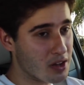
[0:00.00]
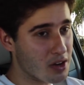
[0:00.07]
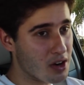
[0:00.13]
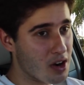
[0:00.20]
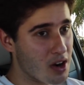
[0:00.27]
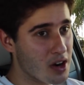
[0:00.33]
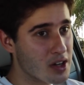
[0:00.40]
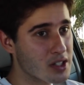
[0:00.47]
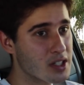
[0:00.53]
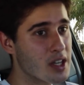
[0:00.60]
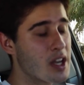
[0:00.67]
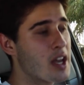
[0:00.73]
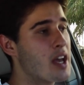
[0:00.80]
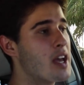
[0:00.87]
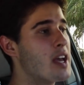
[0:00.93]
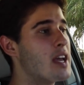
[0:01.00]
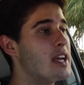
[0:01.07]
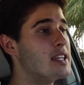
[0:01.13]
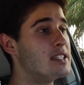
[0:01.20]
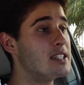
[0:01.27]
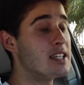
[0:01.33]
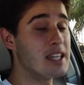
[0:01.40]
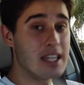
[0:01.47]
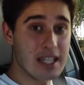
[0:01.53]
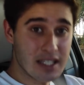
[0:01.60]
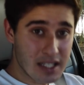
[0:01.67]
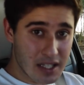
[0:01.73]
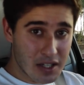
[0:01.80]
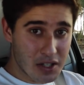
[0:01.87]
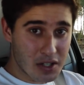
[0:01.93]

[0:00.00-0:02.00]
their cars. It's easy to